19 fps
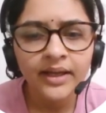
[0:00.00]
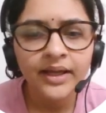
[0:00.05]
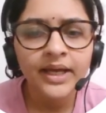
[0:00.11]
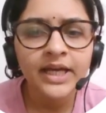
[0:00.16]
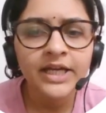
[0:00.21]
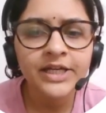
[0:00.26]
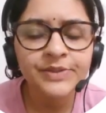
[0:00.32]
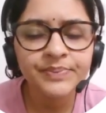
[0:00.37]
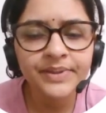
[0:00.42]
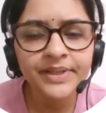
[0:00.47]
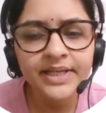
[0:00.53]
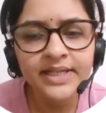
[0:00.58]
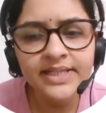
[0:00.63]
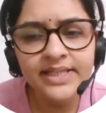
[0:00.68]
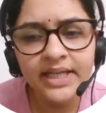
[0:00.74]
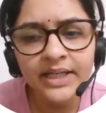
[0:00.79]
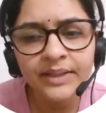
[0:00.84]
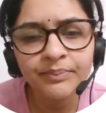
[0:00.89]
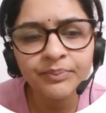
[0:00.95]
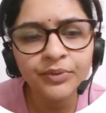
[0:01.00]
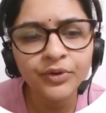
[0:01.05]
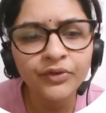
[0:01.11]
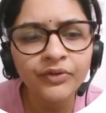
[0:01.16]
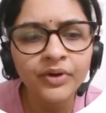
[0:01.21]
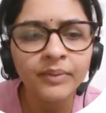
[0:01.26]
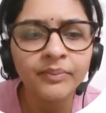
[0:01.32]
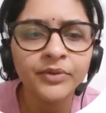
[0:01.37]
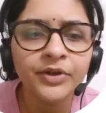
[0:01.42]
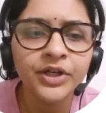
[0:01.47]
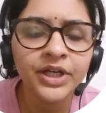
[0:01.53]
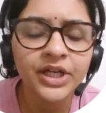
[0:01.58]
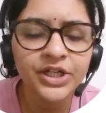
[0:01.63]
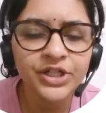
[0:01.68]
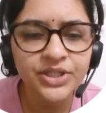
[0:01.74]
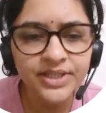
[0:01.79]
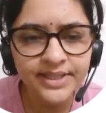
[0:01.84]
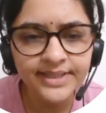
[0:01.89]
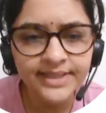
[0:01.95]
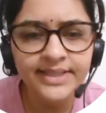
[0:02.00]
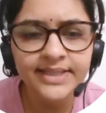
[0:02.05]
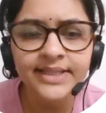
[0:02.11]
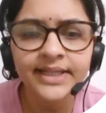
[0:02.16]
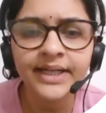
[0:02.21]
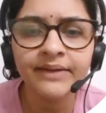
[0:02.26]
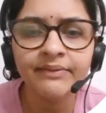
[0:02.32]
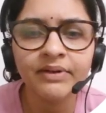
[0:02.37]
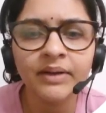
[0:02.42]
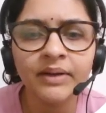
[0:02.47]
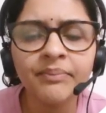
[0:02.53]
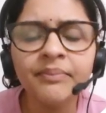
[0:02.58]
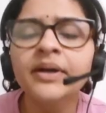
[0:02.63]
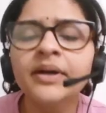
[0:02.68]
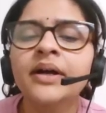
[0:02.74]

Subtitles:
experience and improve communication skills and develop